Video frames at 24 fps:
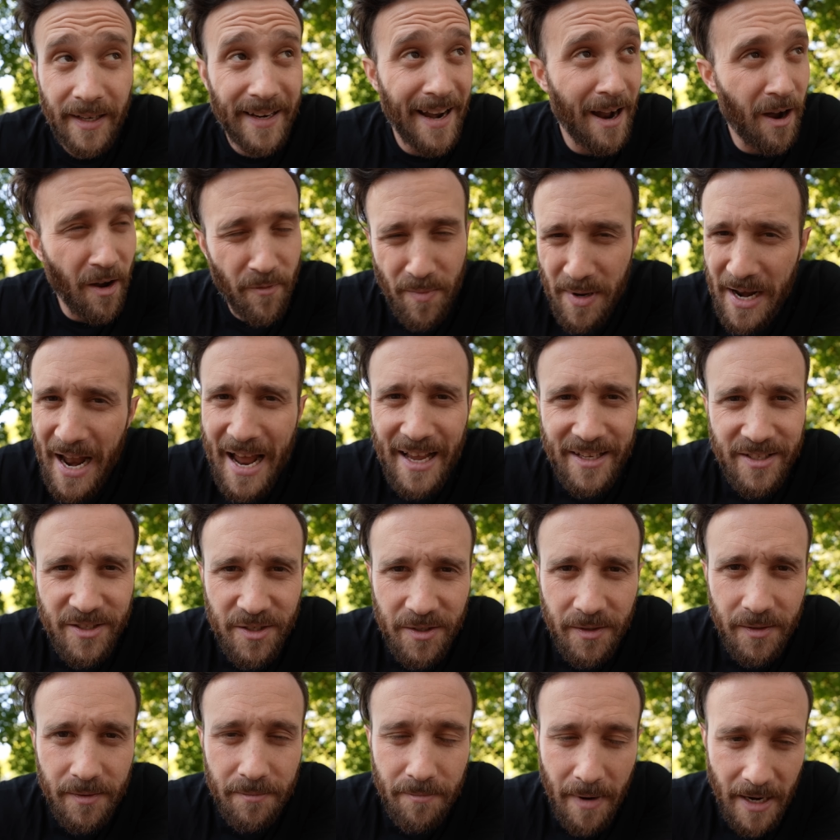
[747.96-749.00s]
Now, I've been
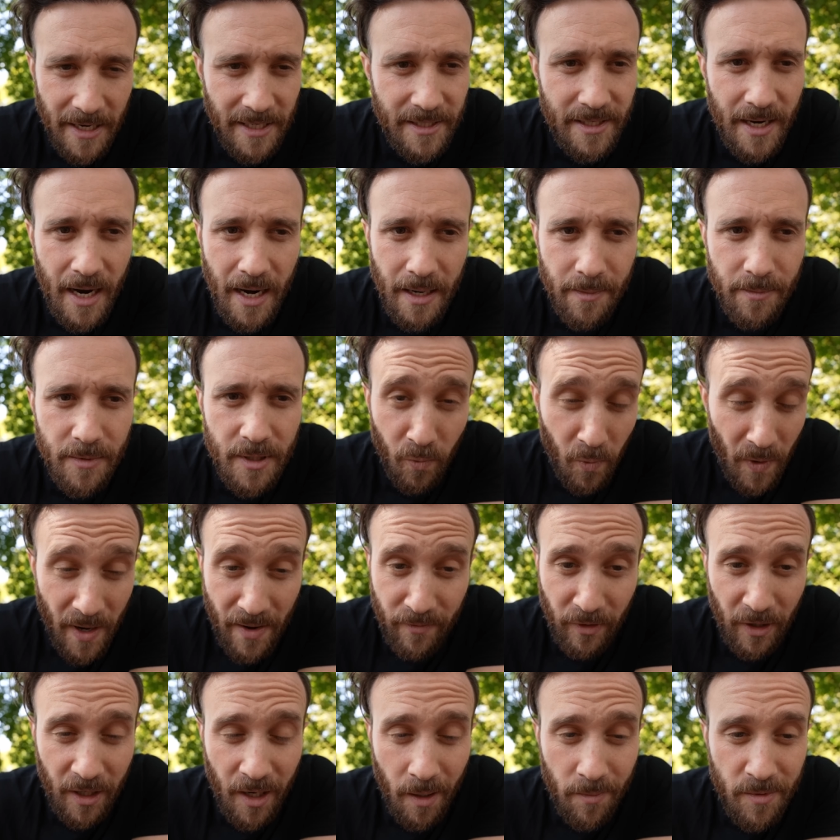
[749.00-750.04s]
asked many times,
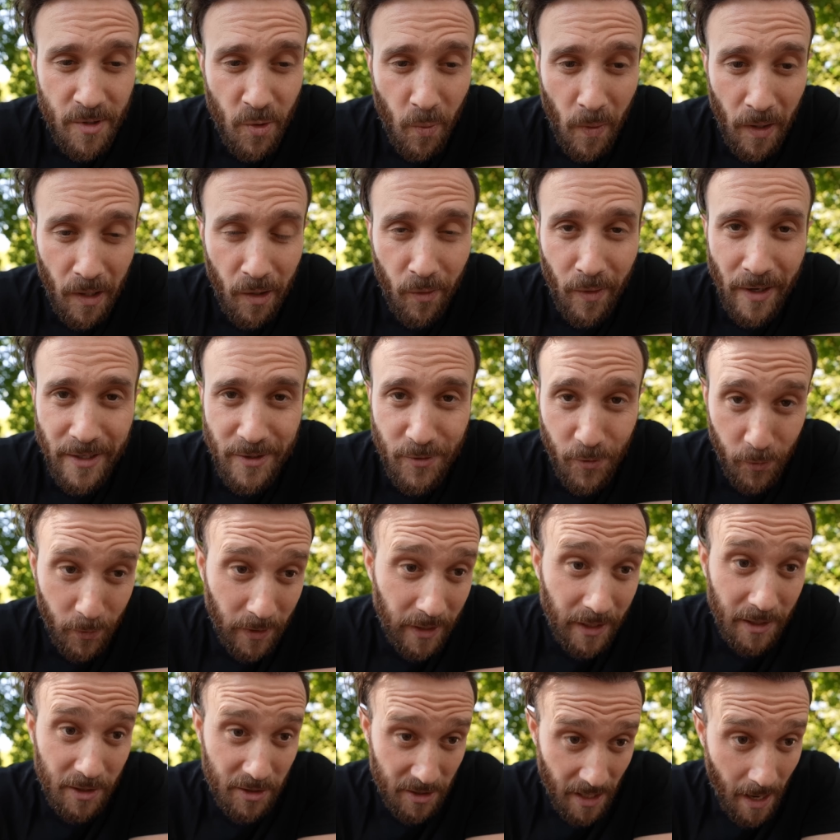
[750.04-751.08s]
whenever it comes to Wear OS
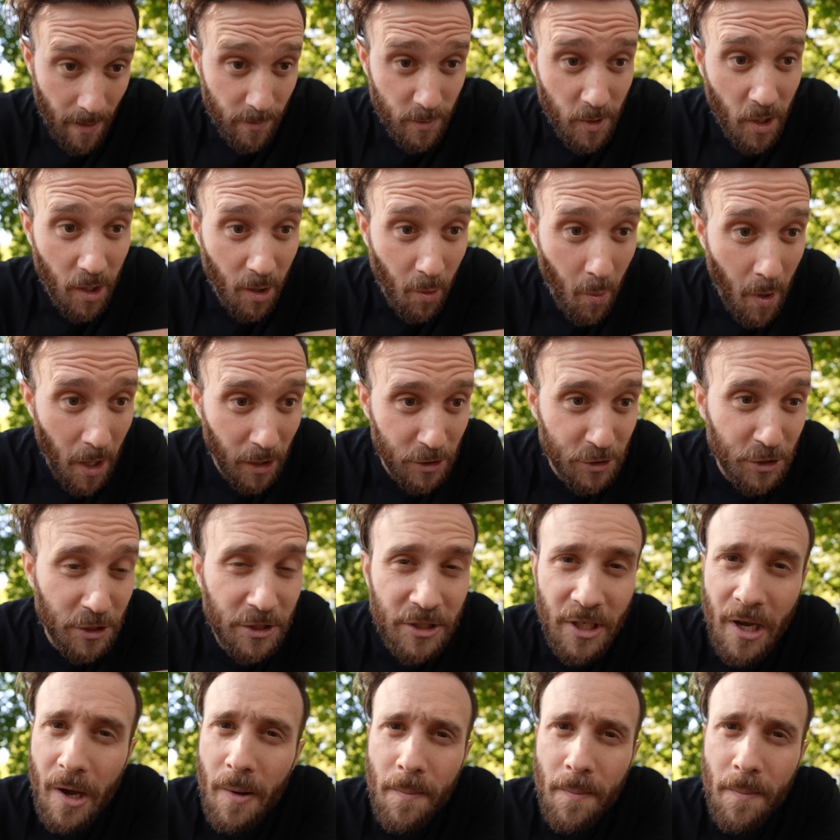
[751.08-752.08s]
3 Samsung launches,